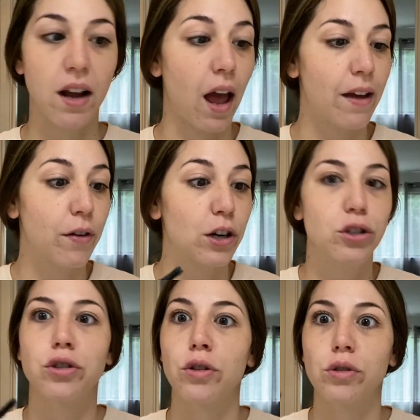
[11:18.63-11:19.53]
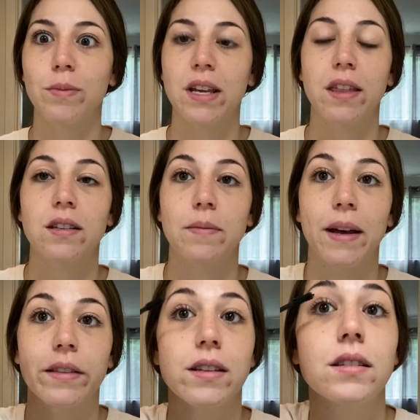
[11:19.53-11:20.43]
I've heard so, so many things
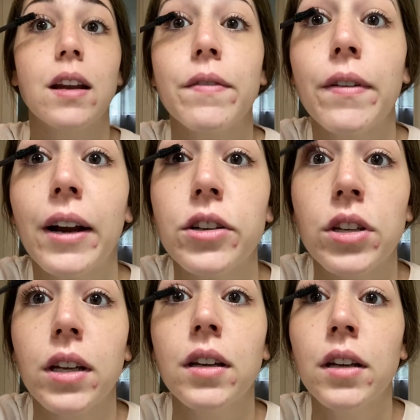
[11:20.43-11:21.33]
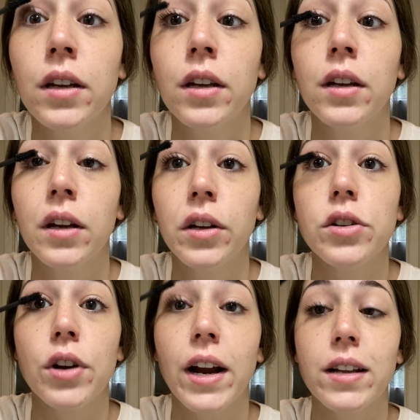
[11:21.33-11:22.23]
about this, so I've never actually
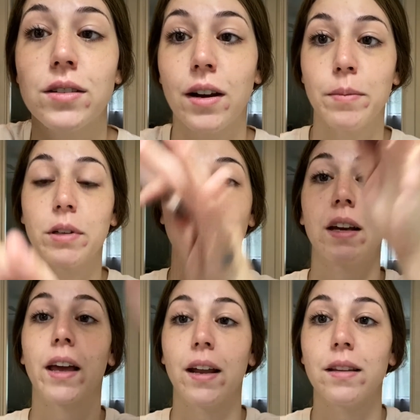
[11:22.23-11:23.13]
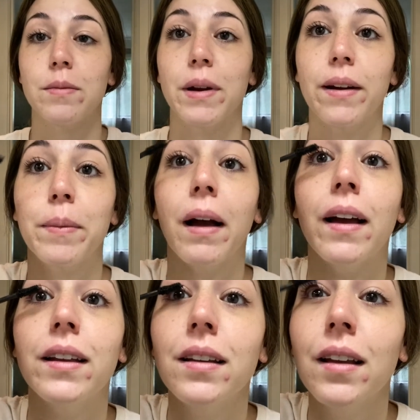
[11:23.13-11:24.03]
tried it. Sorry, I'm looking again at the mirror behind.